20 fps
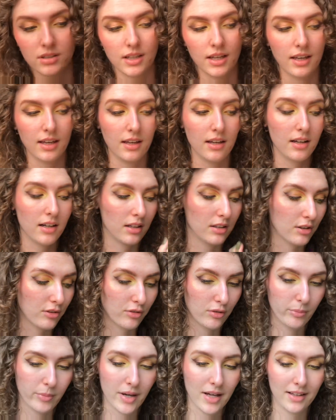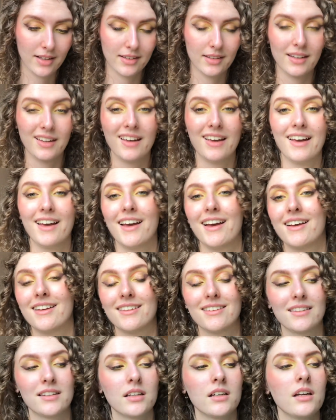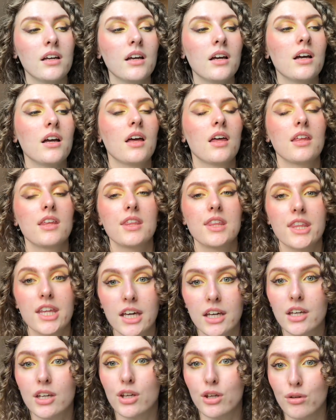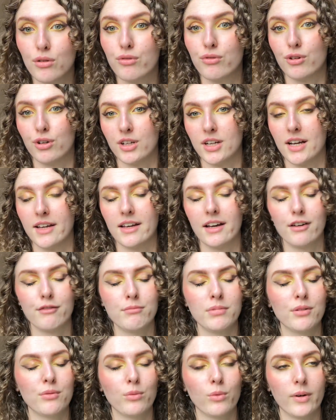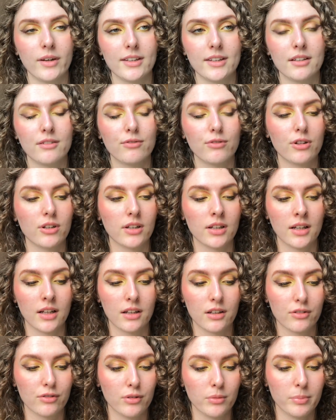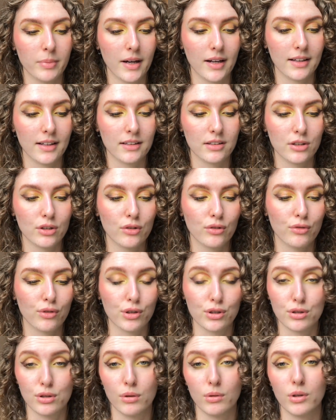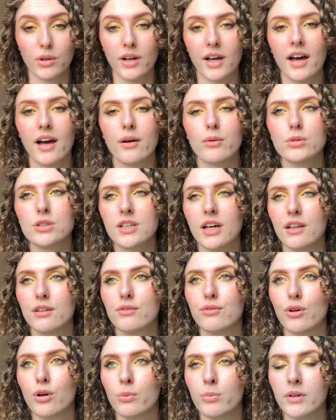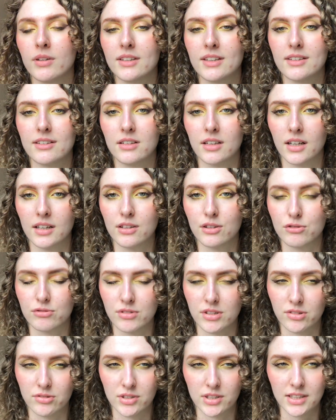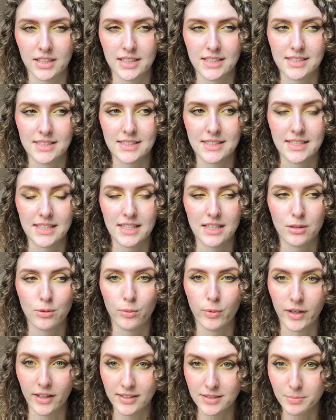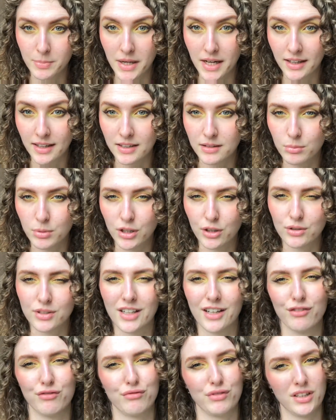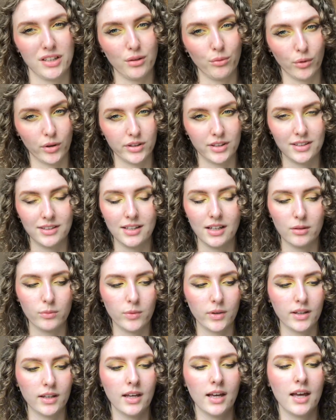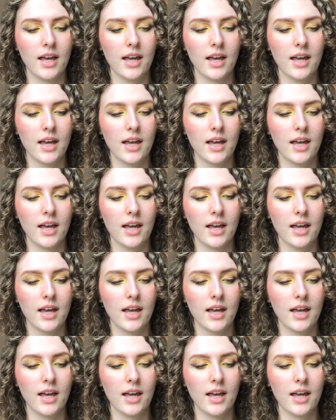a colorful palette, and thank you for that. I've been waiting for a colorful palette for so long. I was kind of hoping that they're gonna re-release the Wings palette because I really wanted that one,